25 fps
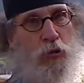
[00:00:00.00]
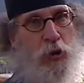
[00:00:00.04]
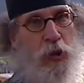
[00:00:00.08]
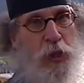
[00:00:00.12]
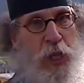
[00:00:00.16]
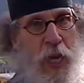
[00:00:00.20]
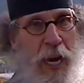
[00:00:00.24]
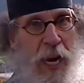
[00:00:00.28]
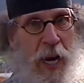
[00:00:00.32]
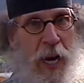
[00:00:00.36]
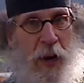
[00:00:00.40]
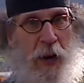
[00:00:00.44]
you
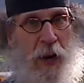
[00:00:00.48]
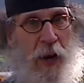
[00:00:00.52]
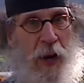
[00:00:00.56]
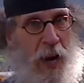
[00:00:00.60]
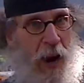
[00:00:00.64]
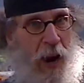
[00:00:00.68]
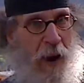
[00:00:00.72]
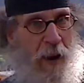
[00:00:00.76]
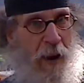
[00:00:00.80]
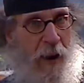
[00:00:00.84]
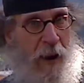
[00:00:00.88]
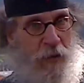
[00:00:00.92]
dare
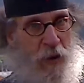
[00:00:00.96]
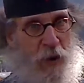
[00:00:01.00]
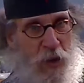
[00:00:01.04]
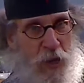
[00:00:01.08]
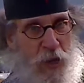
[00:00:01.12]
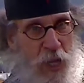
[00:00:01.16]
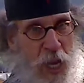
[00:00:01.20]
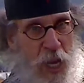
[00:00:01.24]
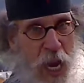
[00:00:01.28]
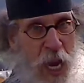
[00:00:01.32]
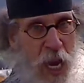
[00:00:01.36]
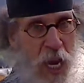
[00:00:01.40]

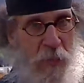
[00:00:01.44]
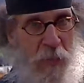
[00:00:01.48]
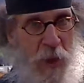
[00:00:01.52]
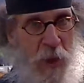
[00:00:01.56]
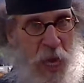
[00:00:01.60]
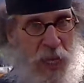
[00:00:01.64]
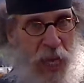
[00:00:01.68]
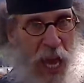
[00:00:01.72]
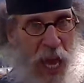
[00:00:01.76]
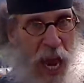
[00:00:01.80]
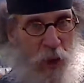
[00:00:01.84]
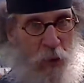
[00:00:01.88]
ever
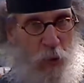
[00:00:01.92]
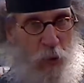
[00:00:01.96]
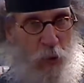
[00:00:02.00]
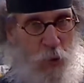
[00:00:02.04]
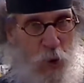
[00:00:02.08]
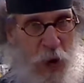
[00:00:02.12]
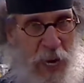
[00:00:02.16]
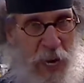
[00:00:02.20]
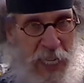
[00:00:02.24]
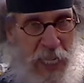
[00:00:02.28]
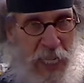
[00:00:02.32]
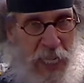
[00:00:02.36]
name that
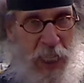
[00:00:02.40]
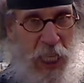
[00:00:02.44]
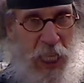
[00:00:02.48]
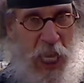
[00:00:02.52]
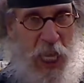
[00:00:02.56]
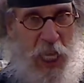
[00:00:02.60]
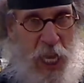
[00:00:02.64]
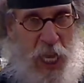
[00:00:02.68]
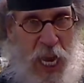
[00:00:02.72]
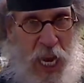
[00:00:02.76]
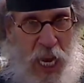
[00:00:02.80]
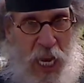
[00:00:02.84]

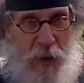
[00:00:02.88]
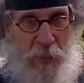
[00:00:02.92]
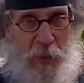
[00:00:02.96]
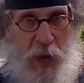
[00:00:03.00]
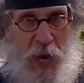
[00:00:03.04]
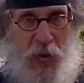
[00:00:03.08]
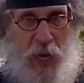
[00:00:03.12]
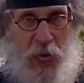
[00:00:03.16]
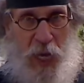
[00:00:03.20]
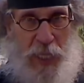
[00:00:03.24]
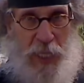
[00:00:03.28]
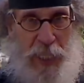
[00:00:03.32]
wicked
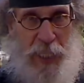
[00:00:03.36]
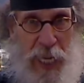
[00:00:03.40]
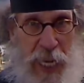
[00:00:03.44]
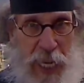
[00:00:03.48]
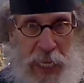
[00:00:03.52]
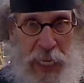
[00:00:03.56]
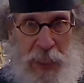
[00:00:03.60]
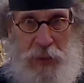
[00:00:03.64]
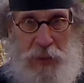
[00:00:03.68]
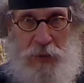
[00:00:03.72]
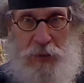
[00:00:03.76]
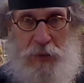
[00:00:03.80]
name
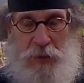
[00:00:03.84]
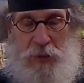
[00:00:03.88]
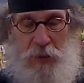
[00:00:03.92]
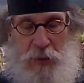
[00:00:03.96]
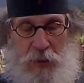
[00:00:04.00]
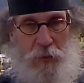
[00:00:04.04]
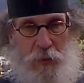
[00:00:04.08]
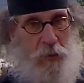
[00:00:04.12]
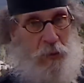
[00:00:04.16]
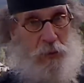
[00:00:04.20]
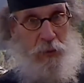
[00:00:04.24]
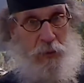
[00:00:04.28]
again."
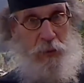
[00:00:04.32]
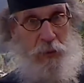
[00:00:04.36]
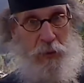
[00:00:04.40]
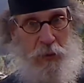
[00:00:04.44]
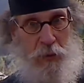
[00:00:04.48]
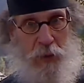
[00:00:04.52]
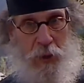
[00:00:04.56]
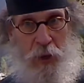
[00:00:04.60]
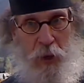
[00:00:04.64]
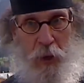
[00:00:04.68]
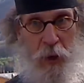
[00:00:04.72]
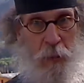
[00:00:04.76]

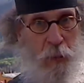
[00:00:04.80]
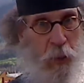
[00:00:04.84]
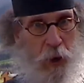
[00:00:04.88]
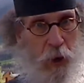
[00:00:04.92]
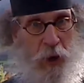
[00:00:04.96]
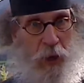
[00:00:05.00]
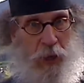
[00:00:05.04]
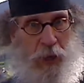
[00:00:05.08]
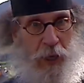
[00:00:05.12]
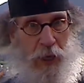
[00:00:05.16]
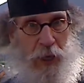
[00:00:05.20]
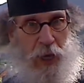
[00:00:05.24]

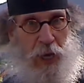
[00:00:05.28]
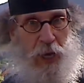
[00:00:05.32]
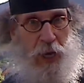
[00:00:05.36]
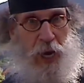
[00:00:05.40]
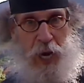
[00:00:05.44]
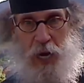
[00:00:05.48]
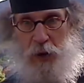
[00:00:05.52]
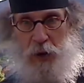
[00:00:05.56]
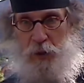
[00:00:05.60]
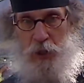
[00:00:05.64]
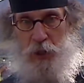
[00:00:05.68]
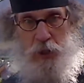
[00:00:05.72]
Boy,
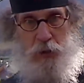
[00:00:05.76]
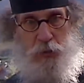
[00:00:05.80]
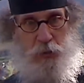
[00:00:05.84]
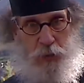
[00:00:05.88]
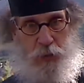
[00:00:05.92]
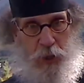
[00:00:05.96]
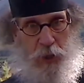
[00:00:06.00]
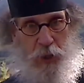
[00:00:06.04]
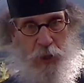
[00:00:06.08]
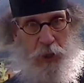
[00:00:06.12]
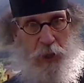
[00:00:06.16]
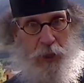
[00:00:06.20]
I
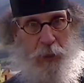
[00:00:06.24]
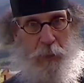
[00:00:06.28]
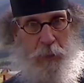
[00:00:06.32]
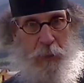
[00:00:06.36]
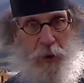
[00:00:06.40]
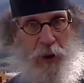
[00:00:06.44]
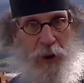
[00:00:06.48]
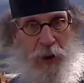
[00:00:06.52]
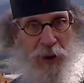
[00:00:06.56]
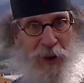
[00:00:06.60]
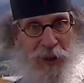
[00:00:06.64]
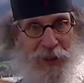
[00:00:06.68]
was really
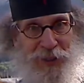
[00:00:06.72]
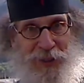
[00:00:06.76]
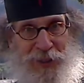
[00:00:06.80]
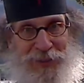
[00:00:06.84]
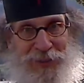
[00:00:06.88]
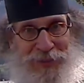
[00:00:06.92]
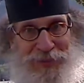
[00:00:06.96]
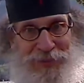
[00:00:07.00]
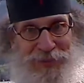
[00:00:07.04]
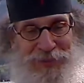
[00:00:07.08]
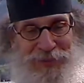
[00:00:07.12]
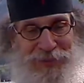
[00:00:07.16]
appalled.
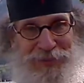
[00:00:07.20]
